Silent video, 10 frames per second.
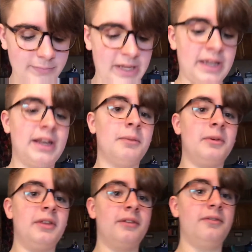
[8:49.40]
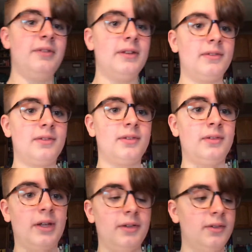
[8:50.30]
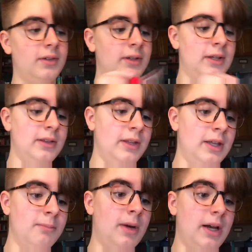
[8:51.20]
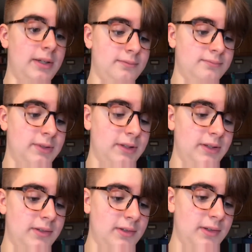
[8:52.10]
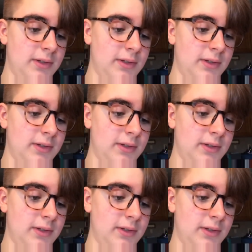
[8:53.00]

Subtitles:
and everything fits nicely in mine, at least.